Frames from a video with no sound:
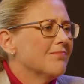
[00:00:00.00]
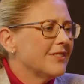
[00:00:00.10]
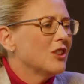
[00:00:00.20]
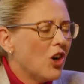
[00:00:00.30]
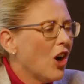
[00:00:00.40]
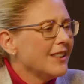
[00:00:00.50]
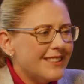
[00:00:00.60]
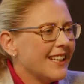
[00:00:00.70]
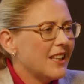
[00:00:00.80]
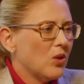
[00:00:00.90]
You can't
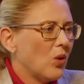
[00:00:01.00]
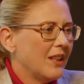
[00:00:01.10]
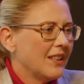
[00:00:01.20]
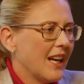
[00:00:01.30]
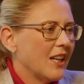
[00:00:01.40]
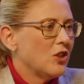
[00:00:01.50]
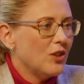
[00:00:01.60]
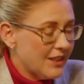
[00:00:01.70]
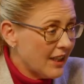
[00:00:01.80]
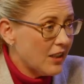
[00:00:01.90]
take it all in cash. You
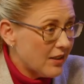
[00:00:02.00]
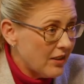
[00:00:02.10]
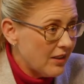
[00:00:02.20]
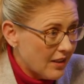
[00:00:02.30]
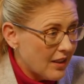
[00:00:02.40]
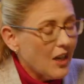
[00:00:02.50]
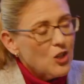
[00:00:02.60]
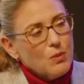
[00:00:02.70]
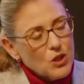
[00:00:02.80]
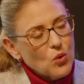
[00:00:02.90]
can take a third in
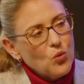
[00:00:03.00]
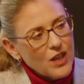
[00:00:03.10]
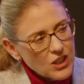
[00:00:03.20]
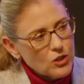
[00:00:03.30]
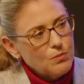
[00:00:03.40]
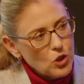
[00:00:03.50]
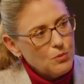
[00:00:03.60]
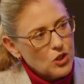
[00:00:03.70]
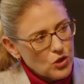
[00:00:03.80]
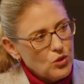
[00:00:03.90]
cash, but the rest you
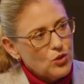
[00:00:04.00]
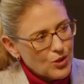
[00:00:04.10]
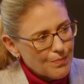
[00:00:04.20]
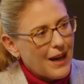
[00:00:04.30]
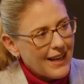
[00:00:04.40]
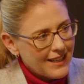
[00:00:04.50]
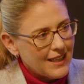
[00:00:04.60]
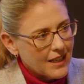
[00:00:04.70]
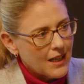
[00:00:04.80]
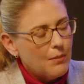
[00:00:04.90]
must use to buy an
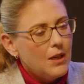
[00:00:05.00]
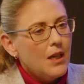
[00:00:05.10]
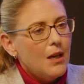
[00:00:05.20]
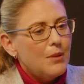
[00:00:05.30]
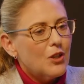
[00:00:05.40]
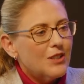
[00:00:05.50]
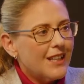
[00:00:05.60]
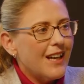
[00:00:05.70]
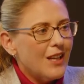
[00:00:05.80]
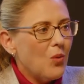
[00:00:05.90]
income. Because
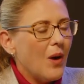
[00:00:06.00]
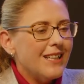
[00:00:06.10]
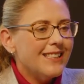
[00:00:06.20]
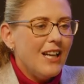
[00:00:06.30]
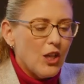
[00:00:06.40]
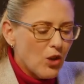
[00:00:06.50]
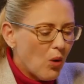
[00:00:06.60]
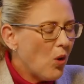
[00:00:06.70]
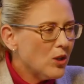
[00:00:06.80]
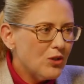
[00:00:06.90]
otherwise, your
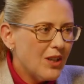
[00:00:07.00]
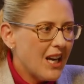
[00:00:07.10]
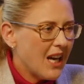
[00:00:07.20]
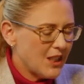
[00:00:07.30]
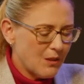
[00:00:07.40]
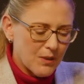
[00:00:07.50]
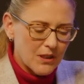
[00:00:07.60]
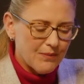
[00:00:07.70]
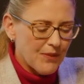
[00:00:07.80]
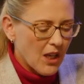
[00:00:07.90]
water and lights
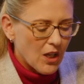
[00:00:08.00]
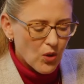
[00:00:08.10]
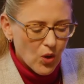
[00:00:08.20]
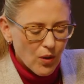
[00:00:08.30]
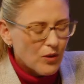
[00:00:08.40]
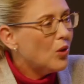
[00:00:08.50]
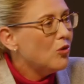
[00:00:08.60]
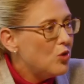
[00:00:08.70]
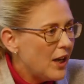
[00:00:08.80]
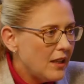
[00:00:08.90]
bill, your
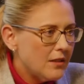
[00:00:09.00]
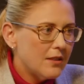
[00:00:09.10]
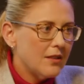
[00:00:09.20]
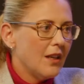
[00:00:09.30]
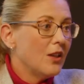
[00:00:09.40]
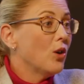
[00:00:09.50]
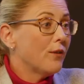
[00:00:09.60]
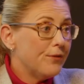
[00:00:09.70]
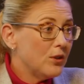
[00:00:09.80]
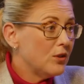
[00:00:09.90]
rent, your
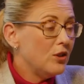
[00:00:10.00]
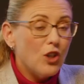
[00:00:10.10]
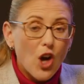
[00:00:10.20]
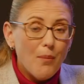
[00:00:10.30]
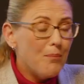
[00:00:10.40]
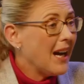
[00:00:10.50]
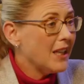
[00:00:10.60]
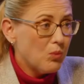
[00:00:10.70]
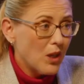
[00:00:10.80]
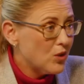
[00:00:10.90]
food, you can't buy
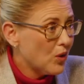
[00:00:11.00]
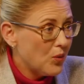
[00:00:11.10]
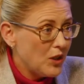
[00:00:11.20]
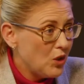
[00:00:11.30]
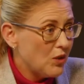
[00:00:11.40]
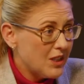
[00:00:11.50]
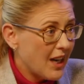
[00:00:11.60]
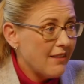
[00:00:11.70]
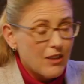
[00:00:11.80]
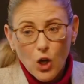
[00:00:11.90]
it once off when you
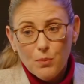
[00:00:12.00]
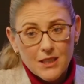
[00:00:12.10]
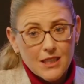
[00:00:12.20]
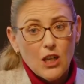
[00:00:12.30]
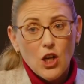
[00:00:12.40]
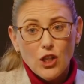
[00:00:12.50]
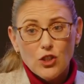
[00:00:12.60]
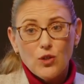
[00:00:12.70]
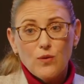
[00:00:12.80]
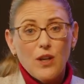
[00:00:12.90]
retire and hope it's going to
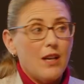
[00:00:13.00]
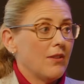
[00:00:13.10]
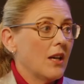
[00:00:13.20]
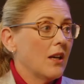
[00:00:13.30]
last you forever.